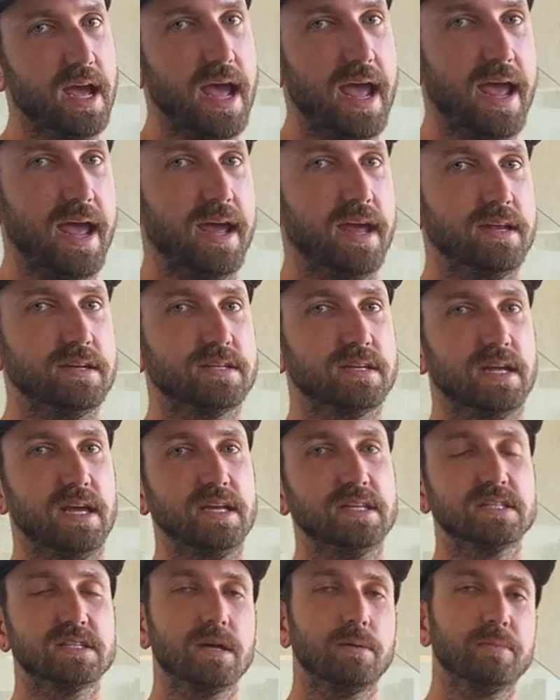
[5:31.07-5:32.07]
And
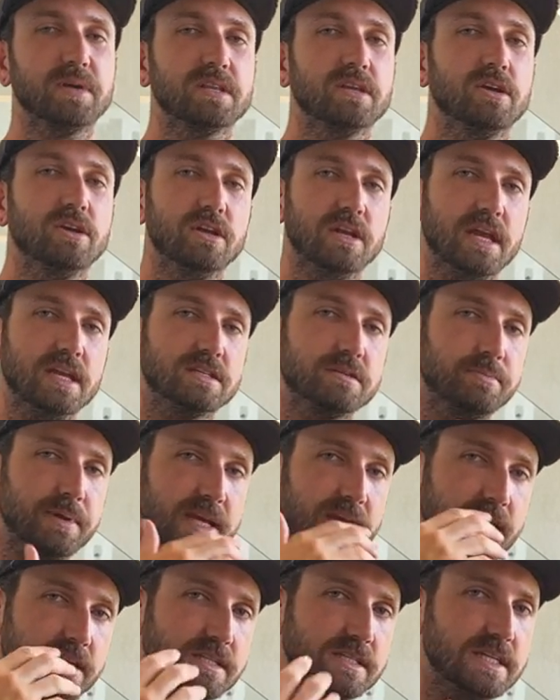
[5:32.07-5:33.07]
it's something that you need to be
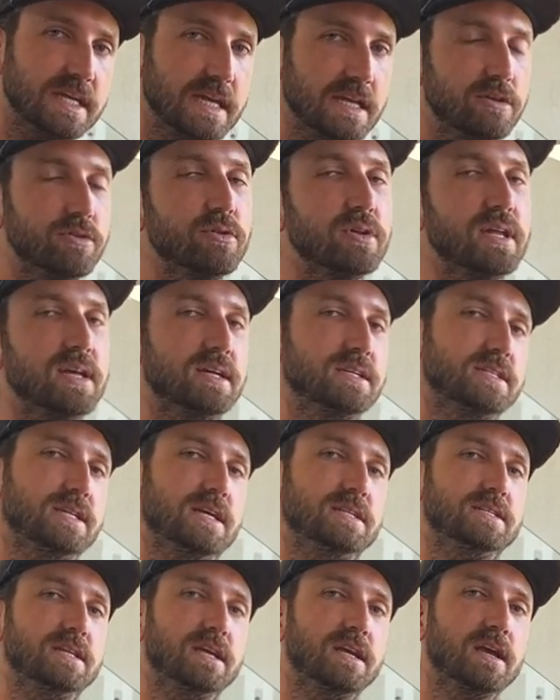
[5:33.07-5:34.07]
continually
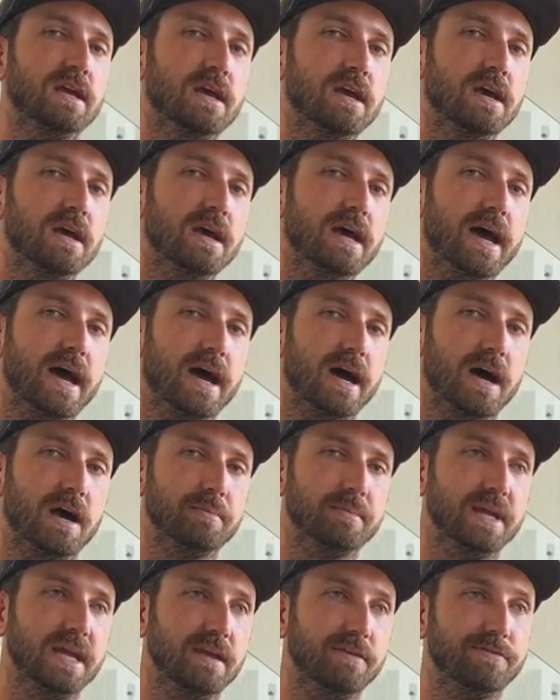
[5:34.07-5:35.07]
assessing.
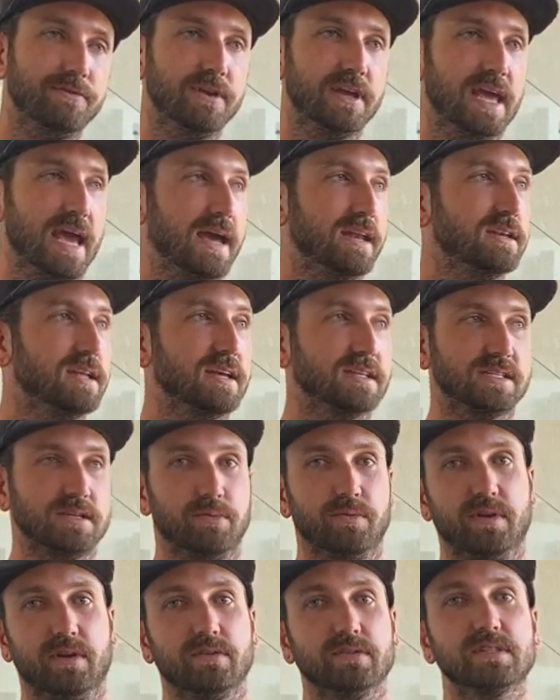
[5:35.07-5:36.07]
If you can get
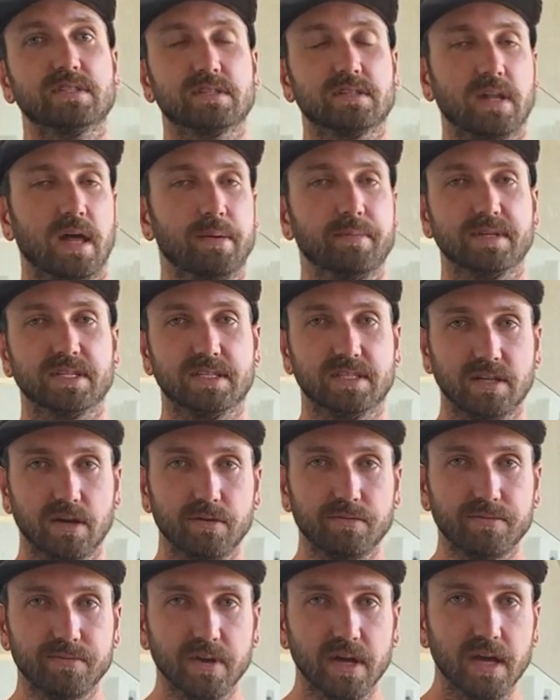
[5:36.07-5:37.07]
someone else like
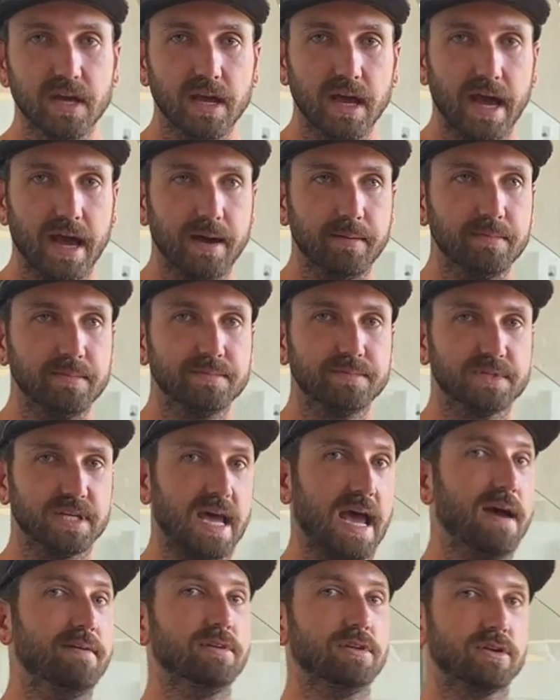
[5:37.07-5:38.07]
myself to
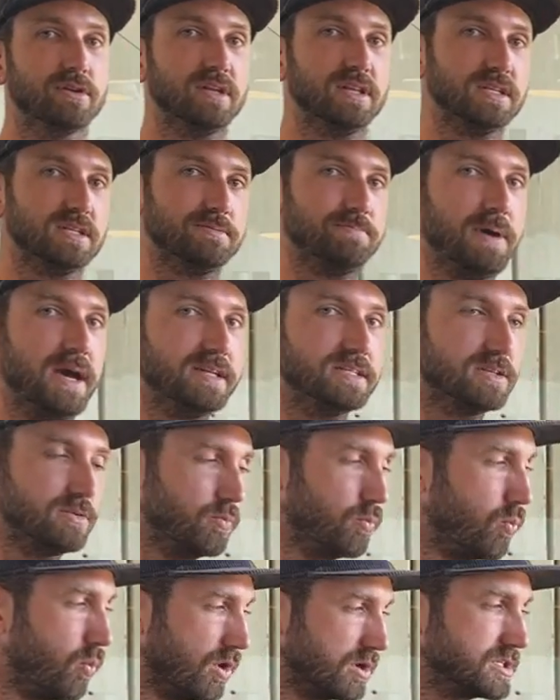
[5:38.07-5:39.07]
have a look at the space
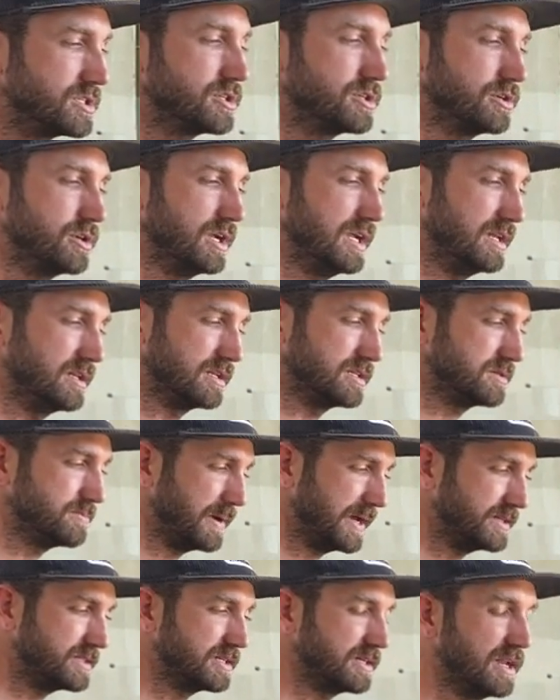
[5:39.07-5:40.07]
and watch you in the
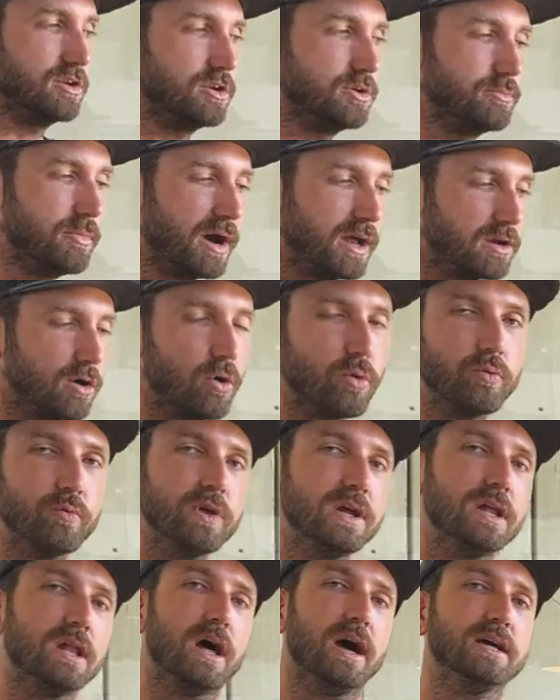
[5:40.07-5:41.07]
space. And you might not
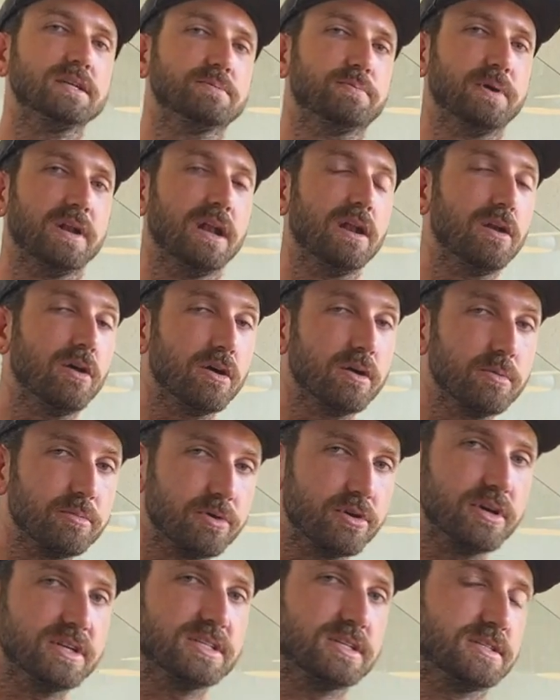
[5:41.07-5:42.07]
realize, but a lot of
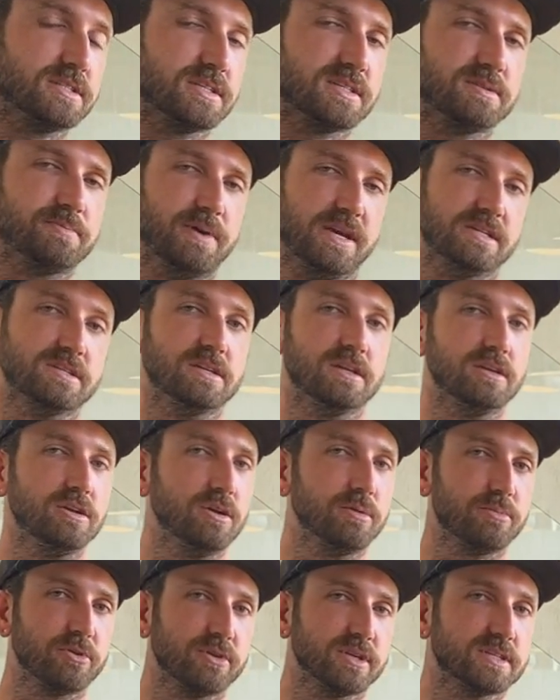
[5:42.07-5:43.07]
baristas, especially
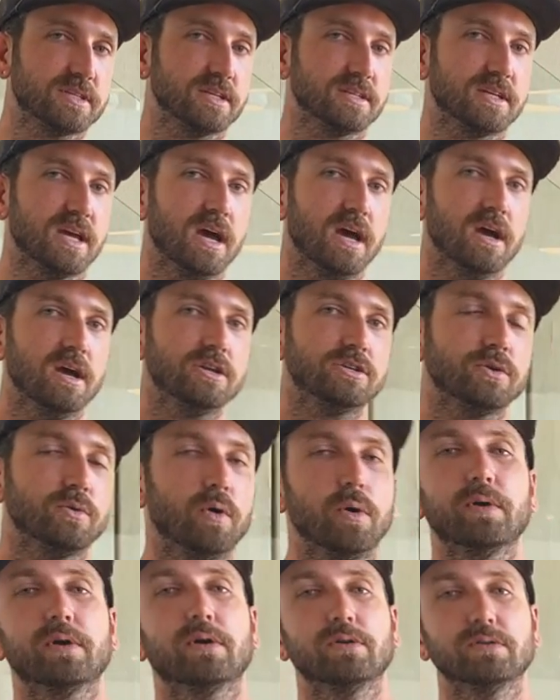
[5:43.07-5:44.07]
new baristas, do
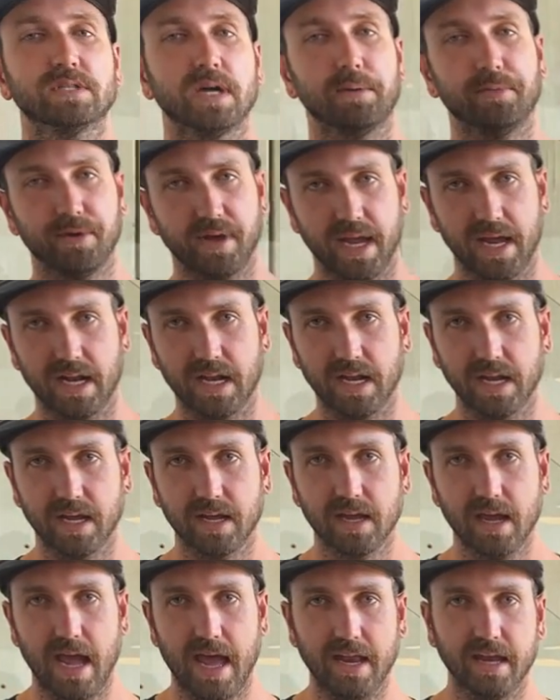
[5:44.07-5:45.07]
what we call double handling.
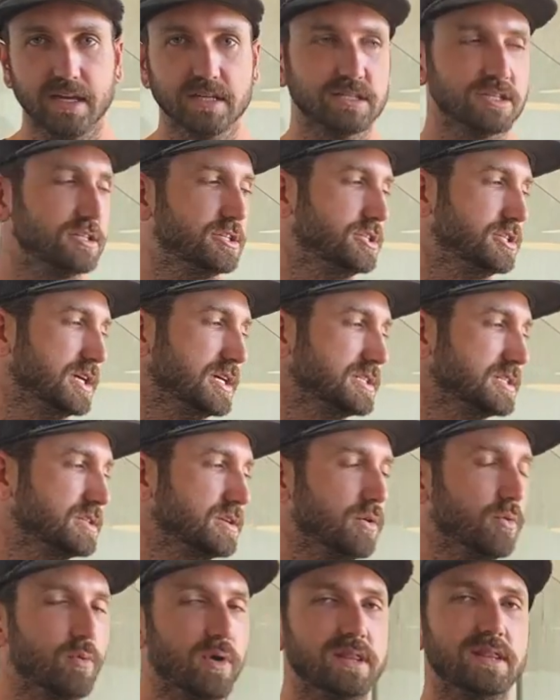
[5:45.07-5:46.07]
And it's just
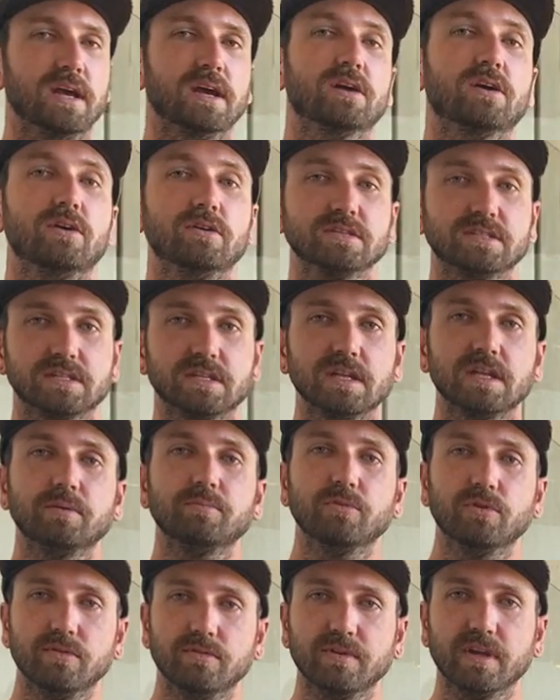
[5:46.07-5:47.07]
when they're constantly
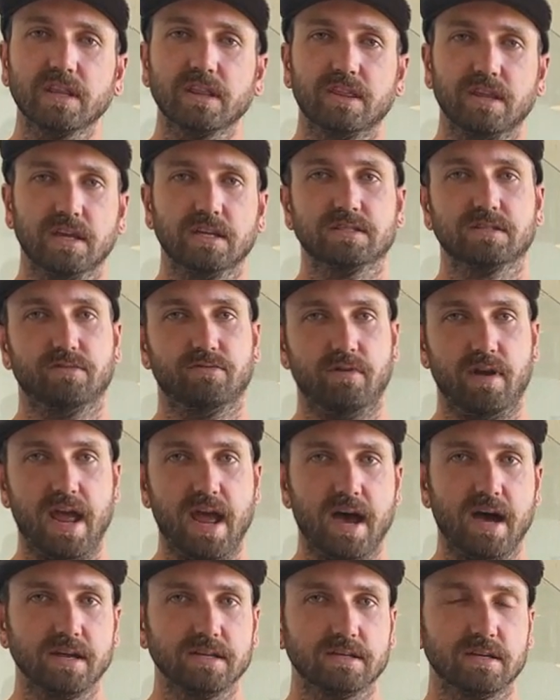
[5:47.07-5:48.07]
moving things
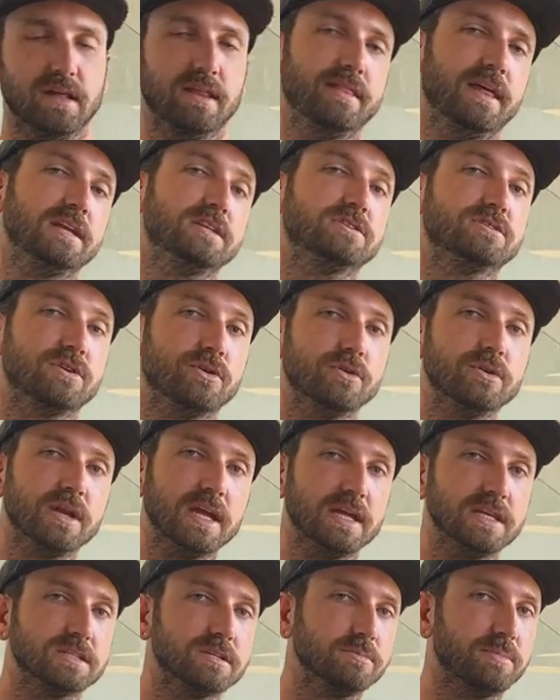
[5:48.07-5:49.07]
around and they don't
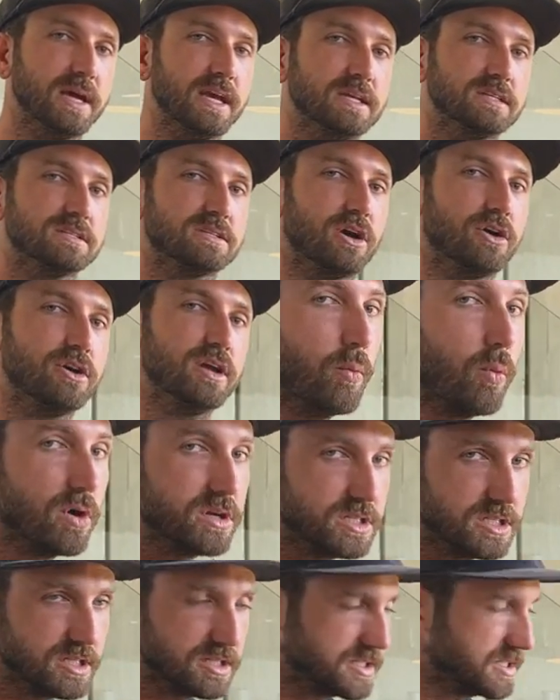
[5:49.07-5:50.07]
need to be. So
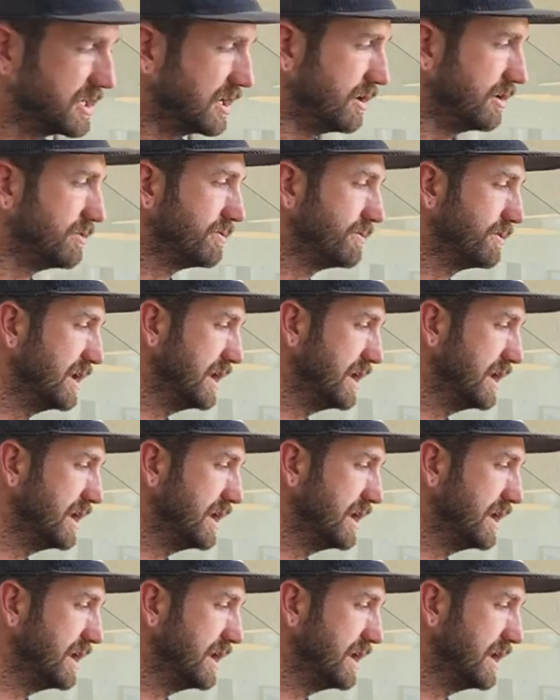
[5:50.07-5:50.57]
watch yourself.